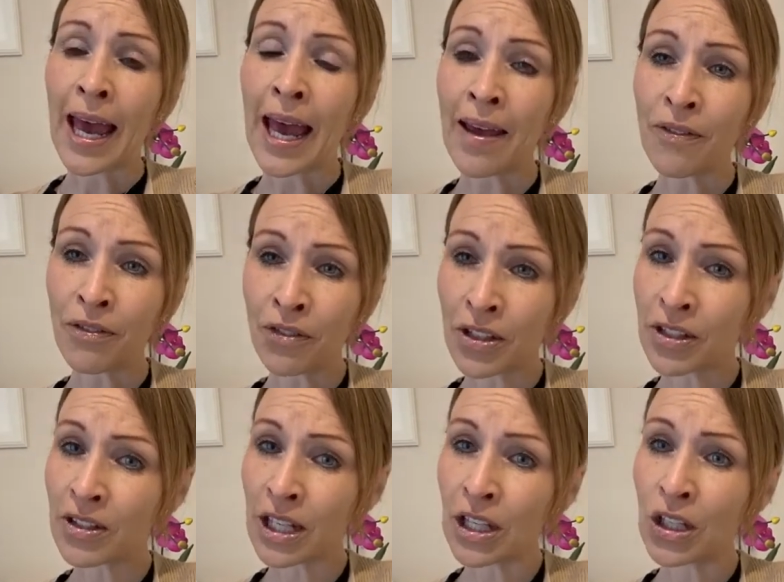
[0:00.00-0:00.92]

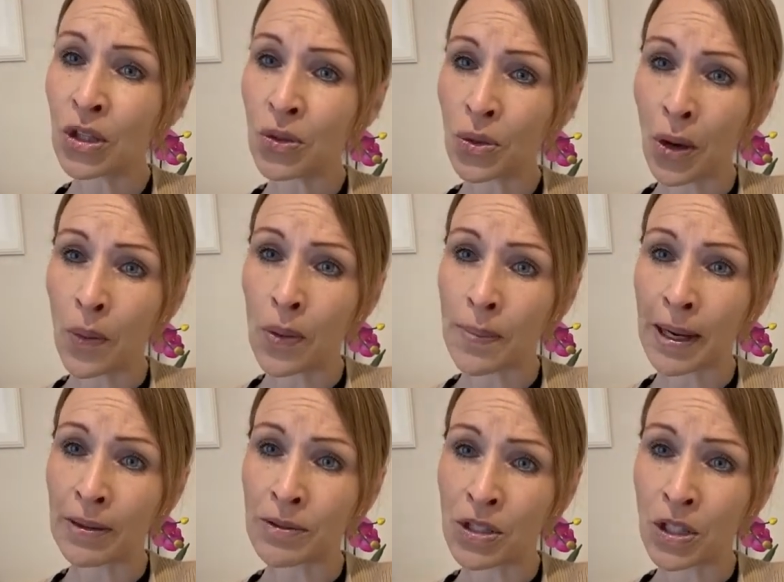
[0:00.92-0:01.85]
Everything you go
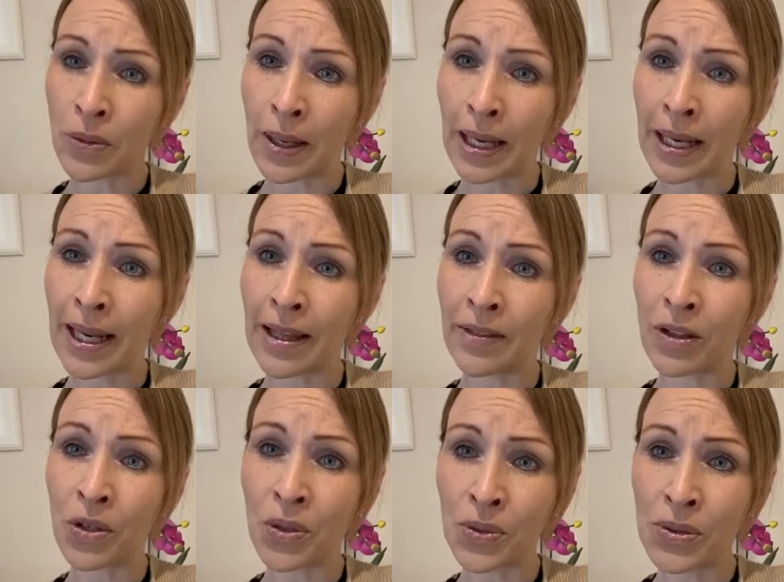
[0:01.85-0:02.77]
about doing in the
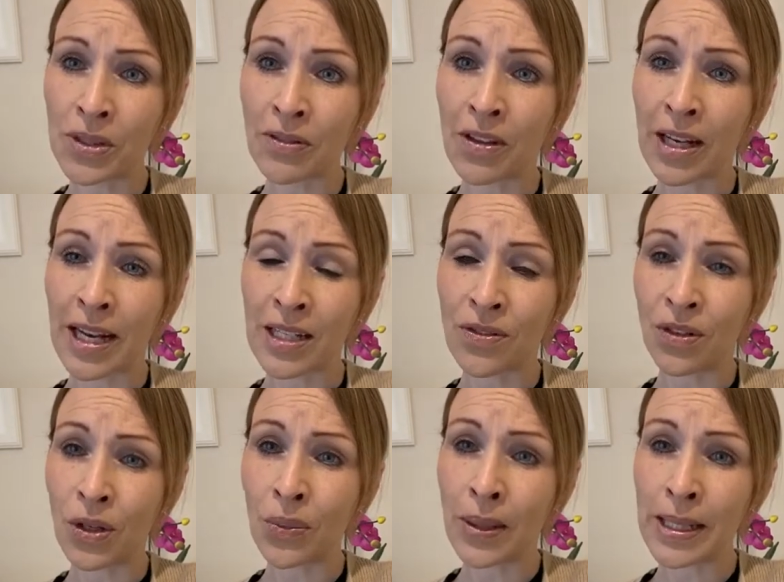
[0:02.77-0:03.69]
course of the next
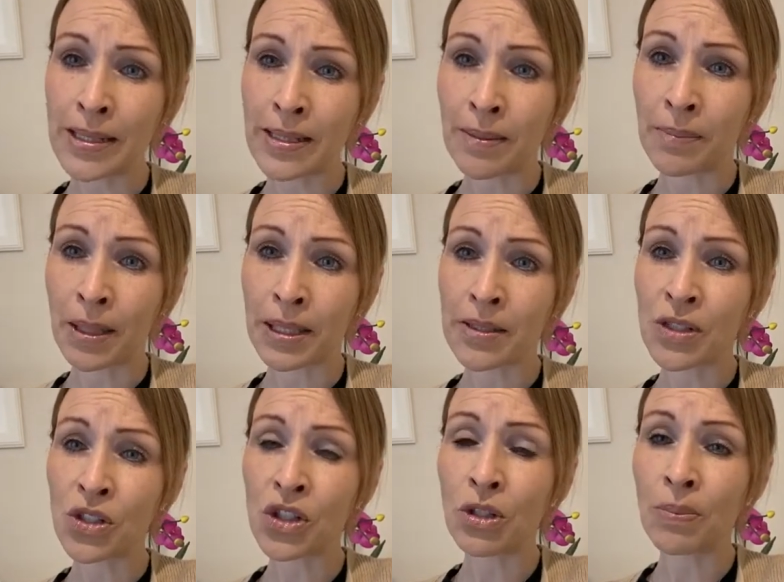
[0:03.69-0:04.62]
few weeks and months
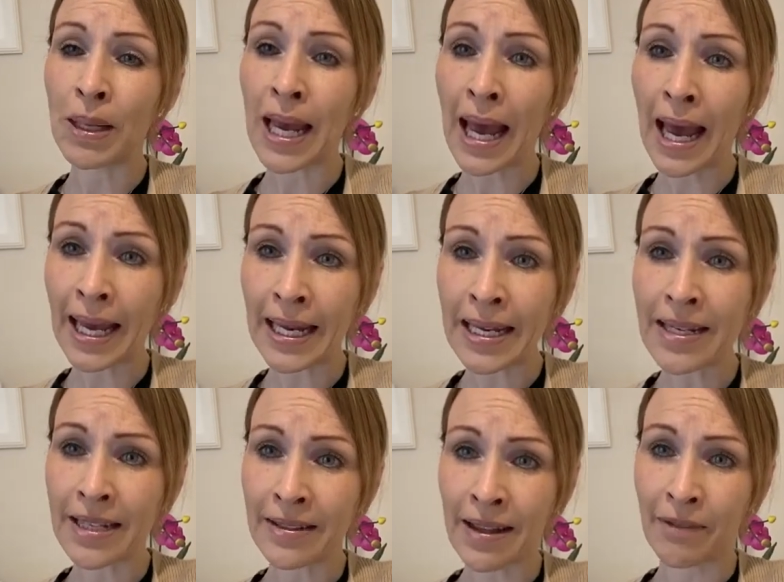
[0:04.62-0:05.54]
should be
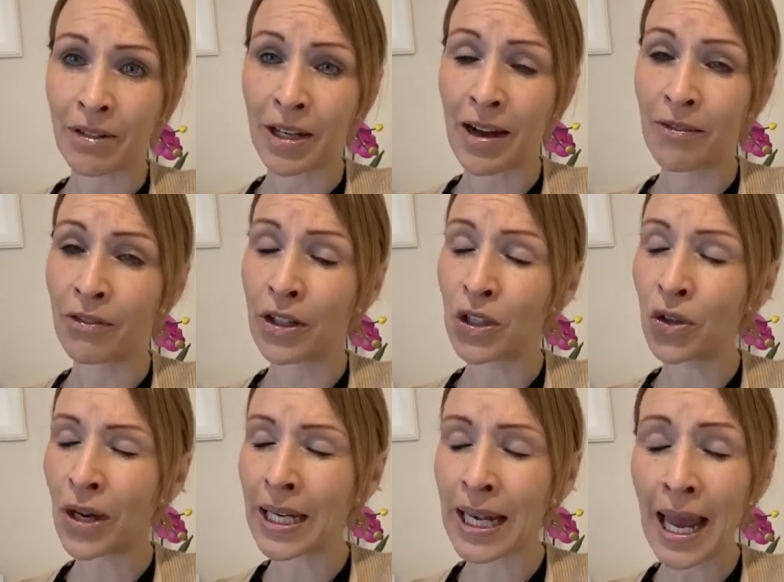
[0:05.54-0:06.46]
aiding that recovery,
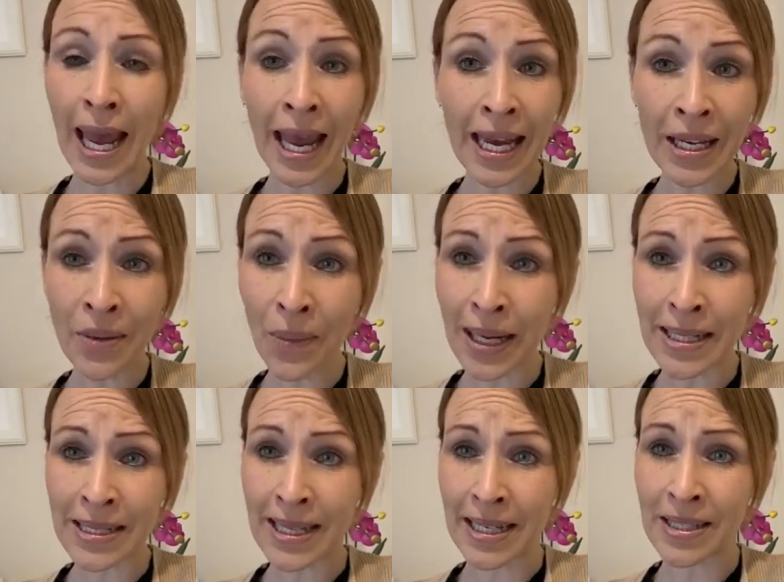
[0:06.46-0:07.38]
not in any way
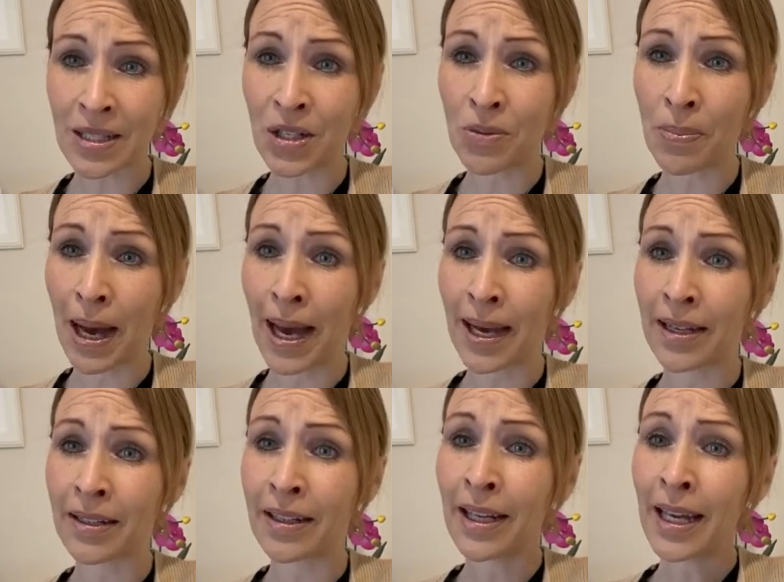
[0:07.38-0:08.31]
setting you
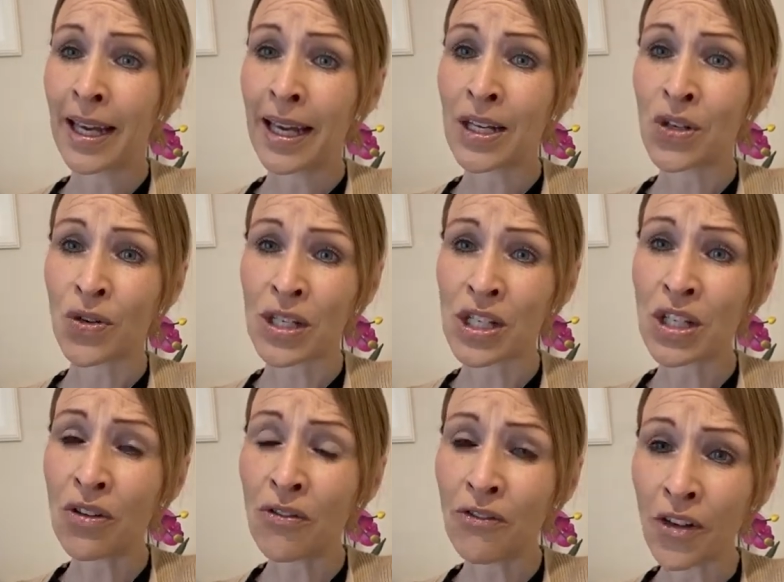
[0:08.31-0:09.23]
back and
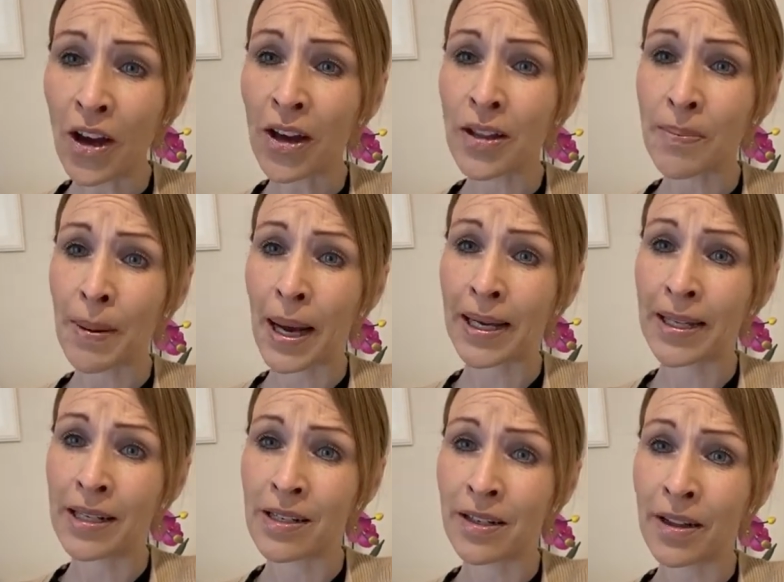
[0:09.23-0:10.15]
entrenching you further back
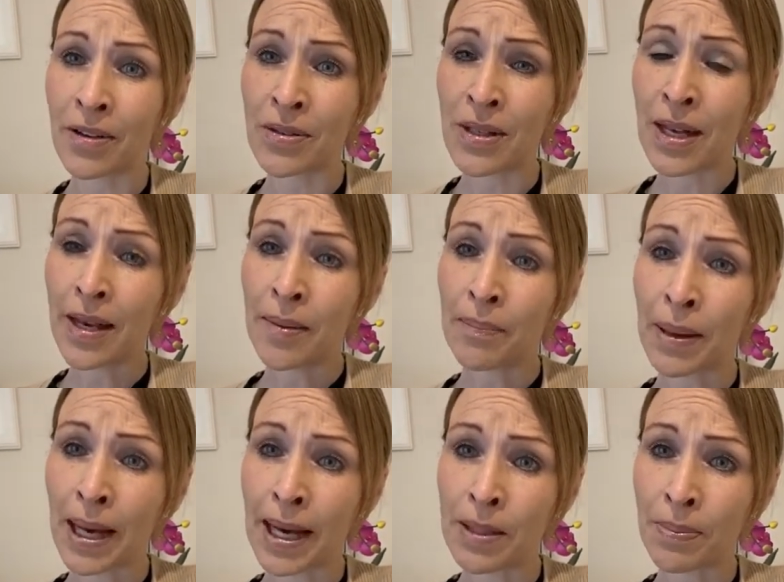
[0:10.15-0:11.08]
into those
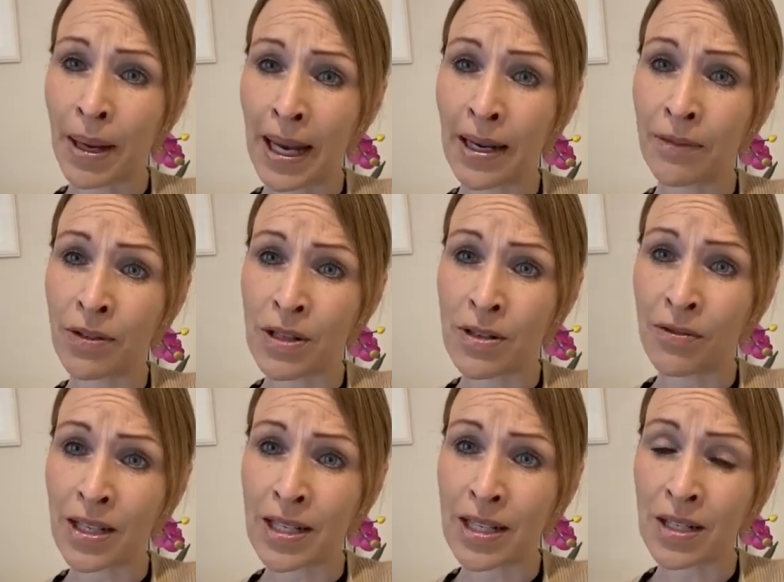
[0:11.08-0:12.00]
bad behaviours of
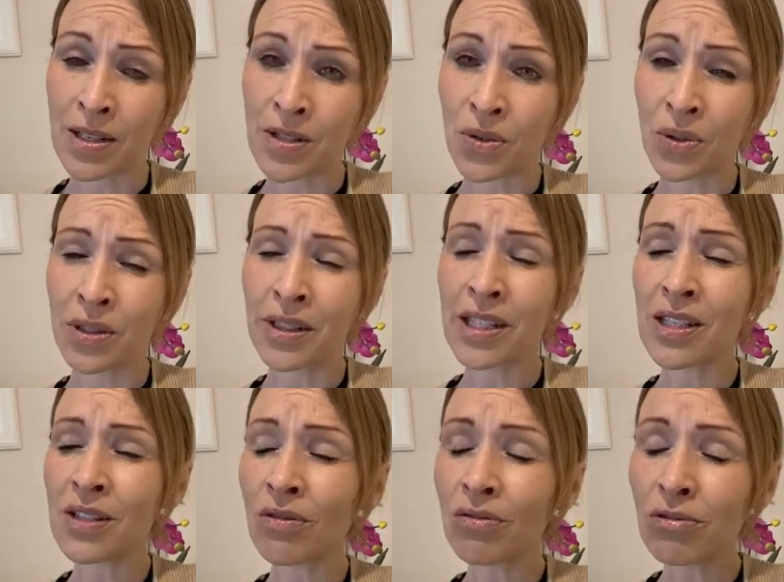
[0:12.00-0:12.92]
eating disorder. This
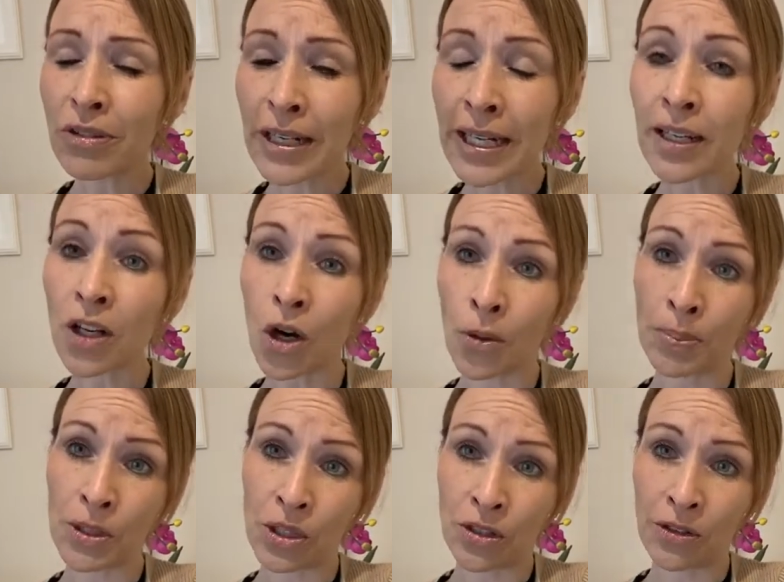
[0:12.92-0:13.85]
is a real
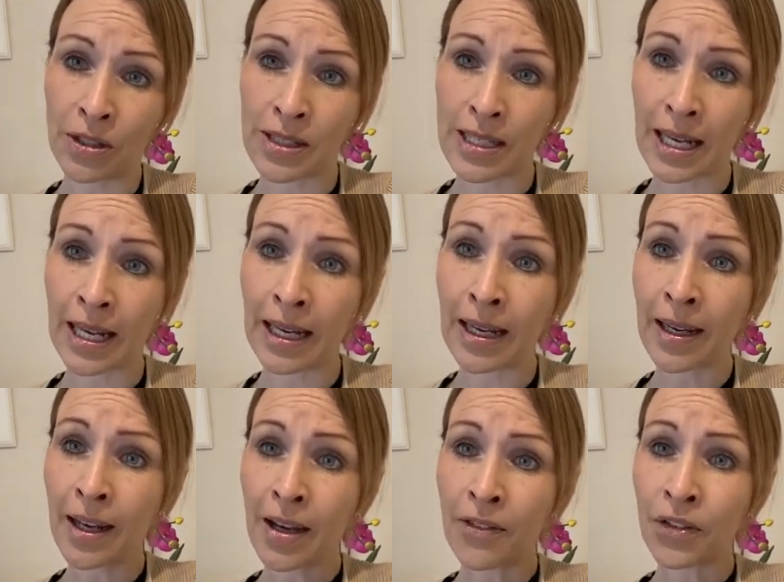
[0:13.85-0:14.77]
opportunity
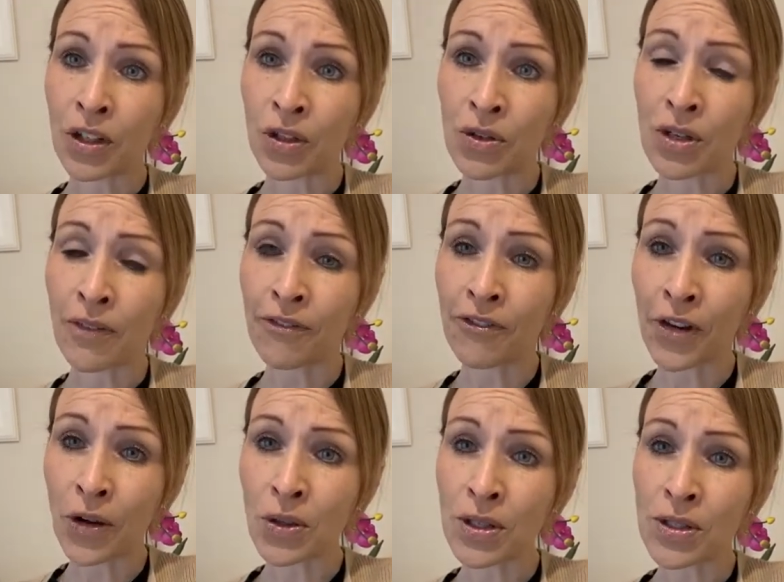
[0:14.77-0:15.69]
for you to
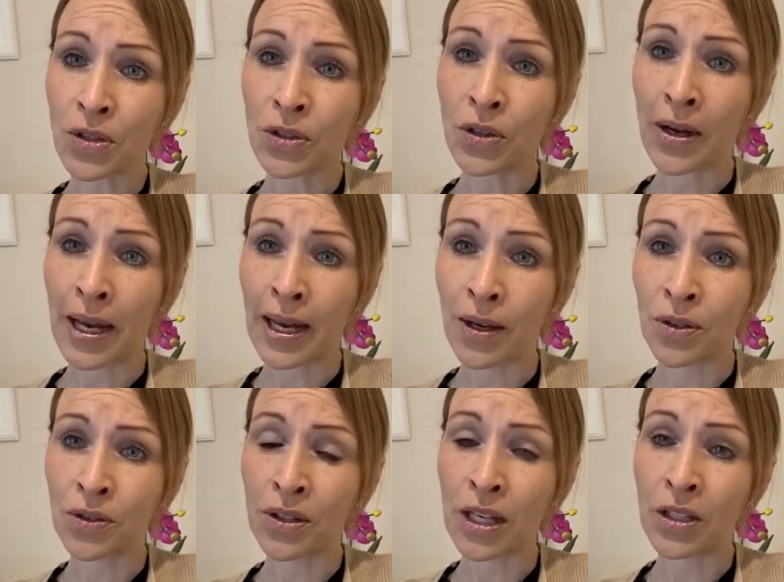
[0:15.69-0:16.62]
focus on your
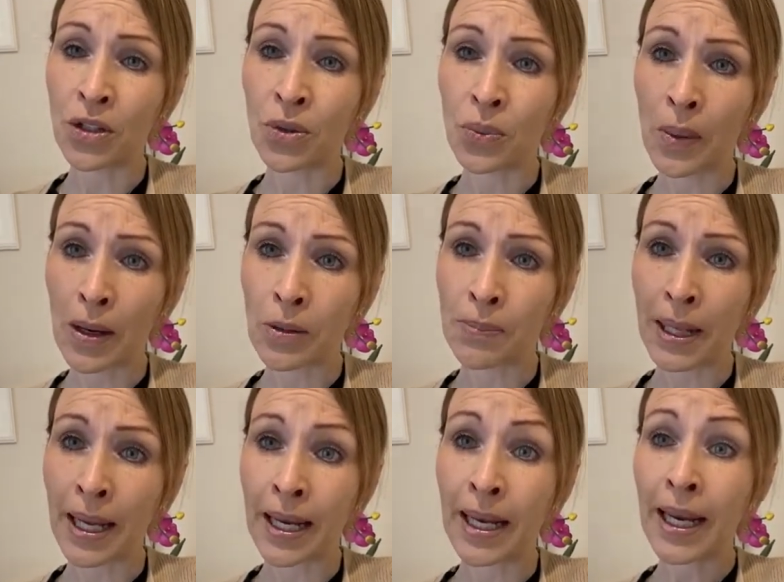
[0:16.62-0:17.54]
health and your
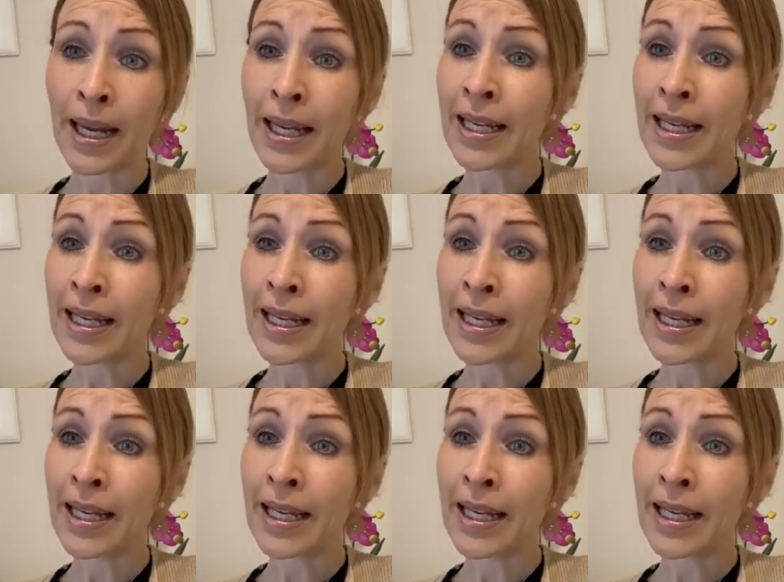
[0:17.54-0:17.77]
well-being.